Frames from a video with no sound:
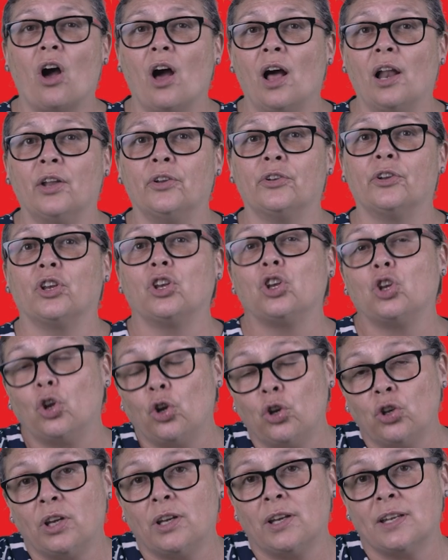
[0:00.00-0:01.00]
Islander
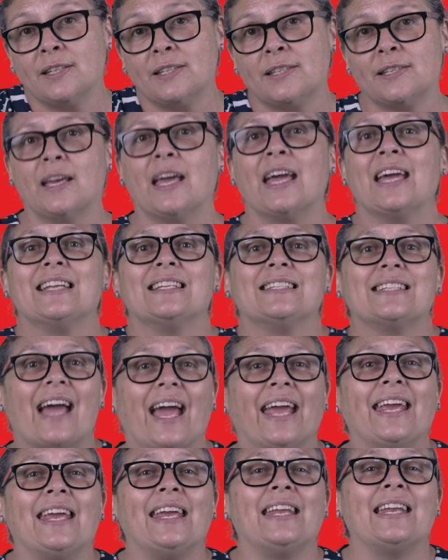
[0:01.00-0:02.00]
unionists
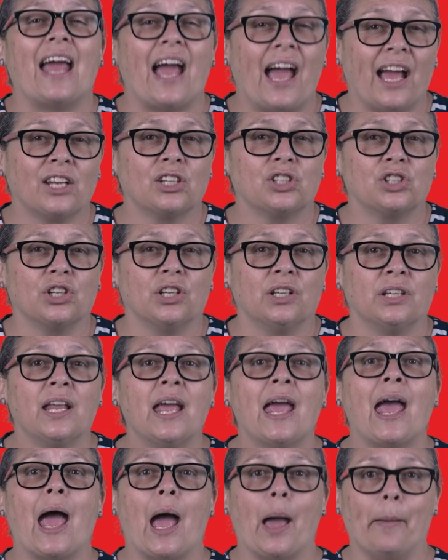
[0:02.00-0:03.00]
taking action
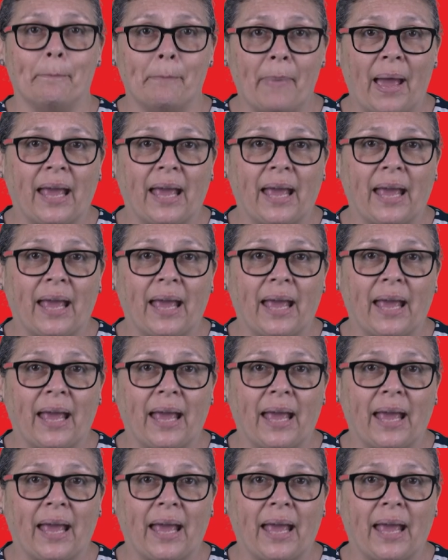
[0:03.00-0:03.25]
and